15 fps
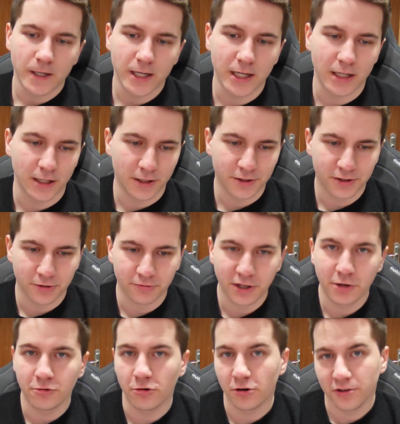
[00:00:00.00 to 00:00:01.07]
and
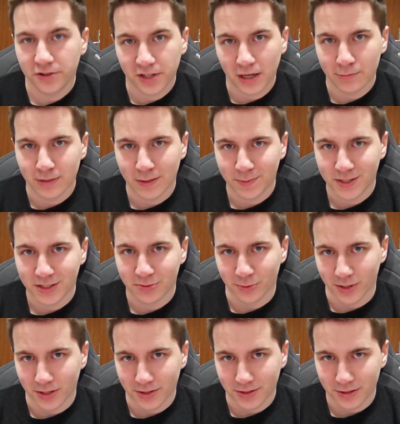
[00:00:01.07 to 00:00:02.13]
record time lapses
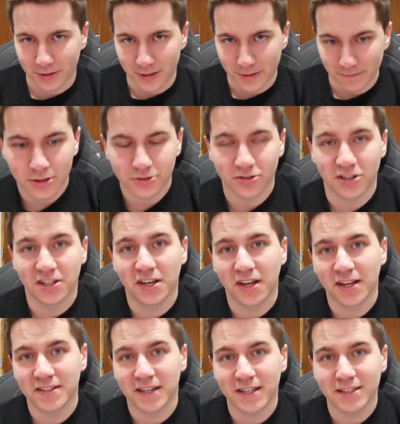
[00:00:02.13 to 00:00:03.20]
with it? So I did
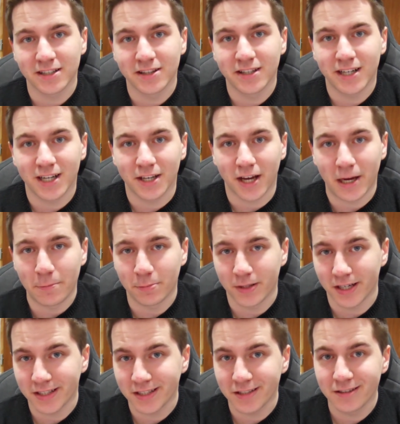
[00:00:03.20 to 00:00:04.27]
exactly that. I
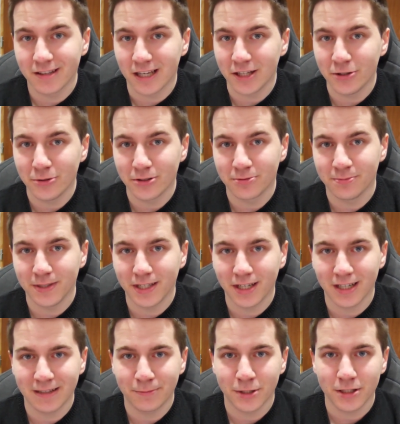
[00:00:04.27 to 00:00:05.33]
plugged in a USB
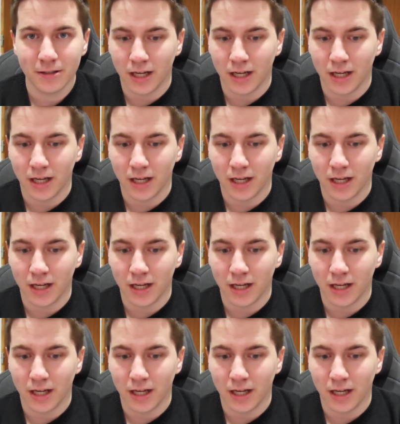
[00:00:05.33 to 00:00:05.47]
camera